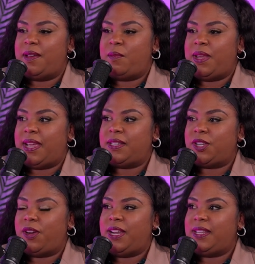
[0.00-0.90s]
But I
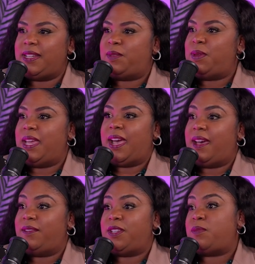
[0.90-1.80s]
started Let's
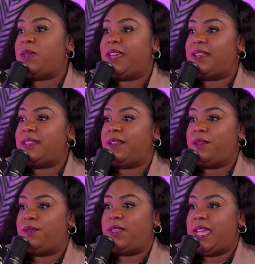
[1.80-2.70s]
Beehive just because
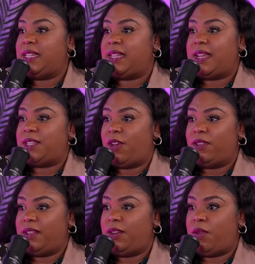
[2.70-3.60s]
of things that I saw
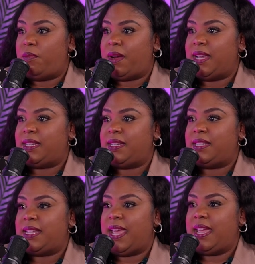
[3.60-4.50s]
in clinical
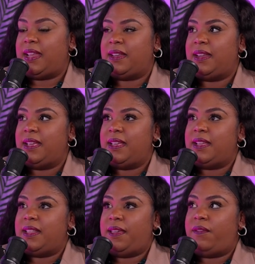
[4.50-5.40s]
practice and
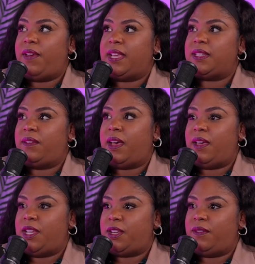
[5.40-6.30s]
the effects of how
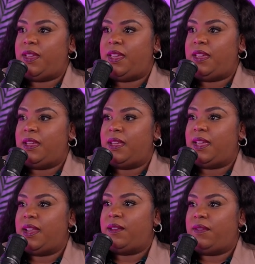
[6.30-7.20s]
HIV
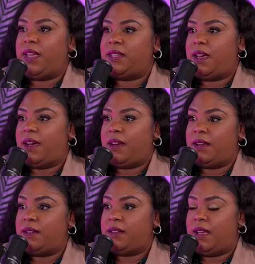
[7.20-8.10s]
can affect
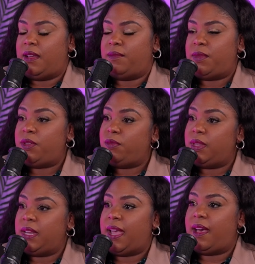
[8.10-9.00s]
our youth
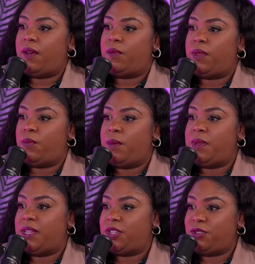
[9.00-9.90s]
and how with
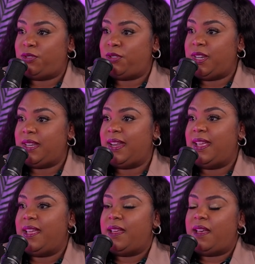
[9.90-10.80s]
women and children,
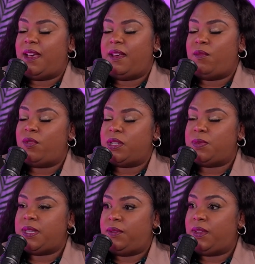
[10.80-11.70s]
more
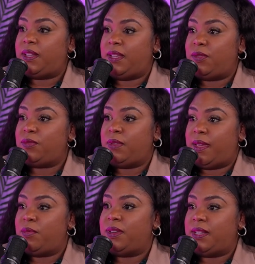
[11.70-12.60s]
specifically through
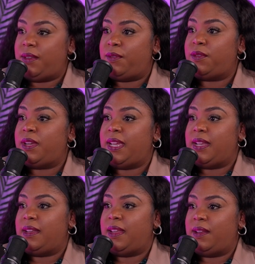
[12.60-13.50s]
labor and delivery.
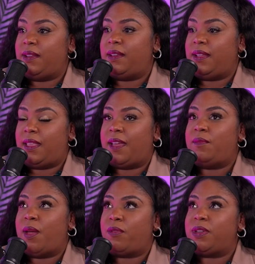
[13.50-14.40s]
And a lot of
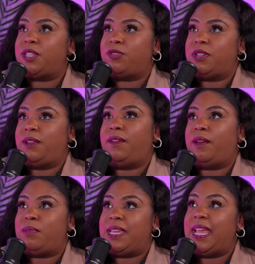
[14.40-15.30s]
my research in the very
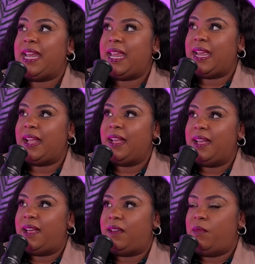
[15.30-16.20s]
beginning
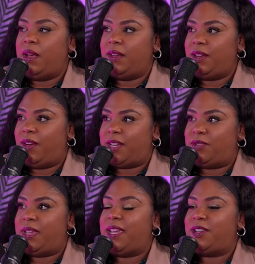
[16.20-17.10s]
of my
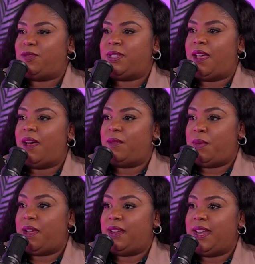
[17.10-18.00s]
undergraduate years was on
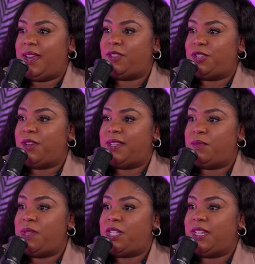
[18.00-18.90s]
perinatal
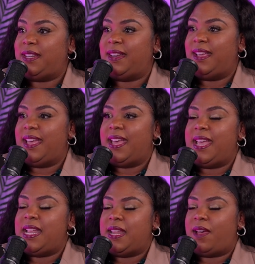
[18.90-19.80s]
transmission.
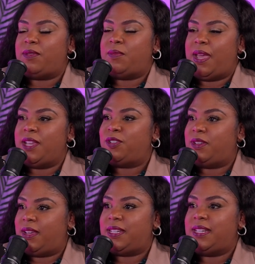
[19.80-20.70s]
And that was my
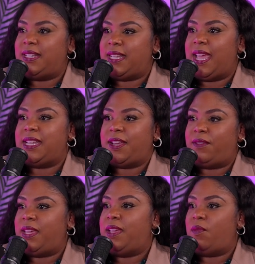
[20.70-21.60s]
introduction into HIV
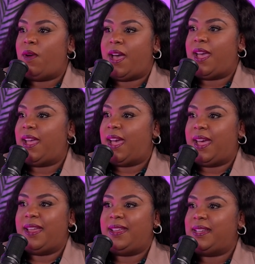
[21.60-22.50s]
and why I
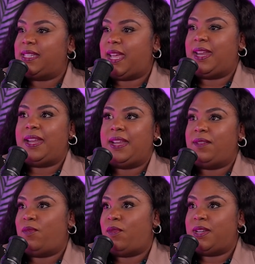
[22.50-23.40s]
got excited
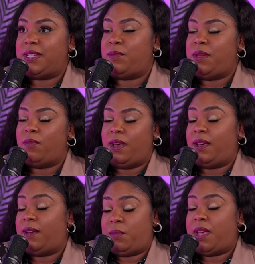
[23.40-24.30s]
and wanted to
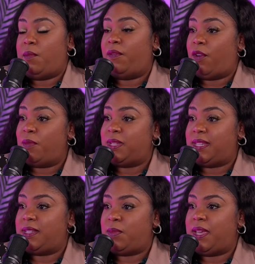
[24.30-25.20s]
become a
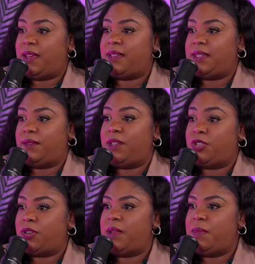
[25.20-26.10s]
pharmacist because of the
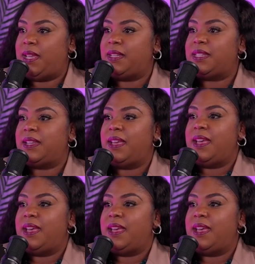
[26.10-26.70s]
treatments.